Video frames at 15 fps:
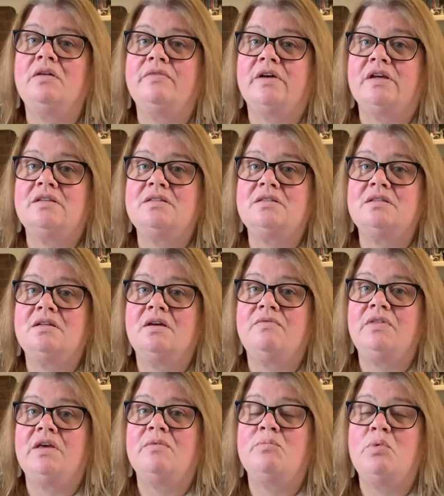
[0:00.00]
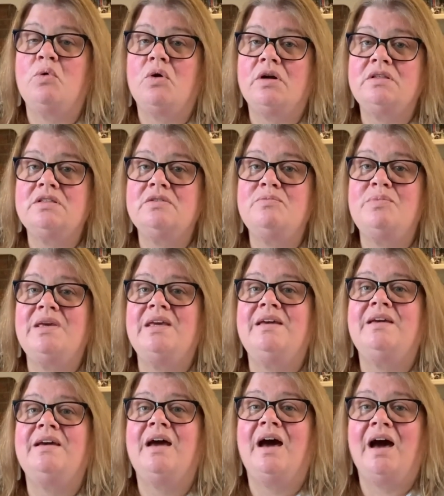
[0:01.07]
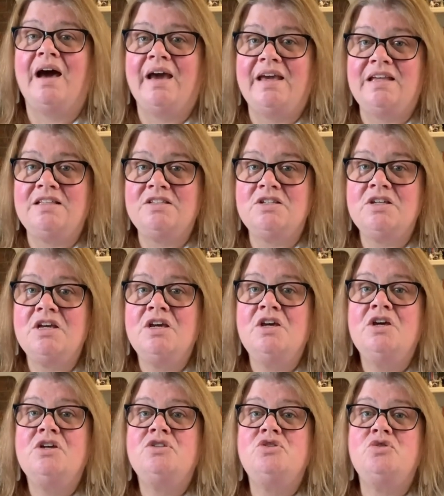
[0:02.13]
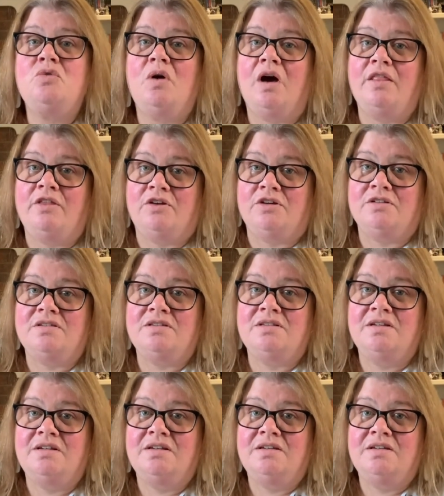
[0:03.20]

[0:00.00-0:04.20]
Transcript: of us of the importance of being kind to others.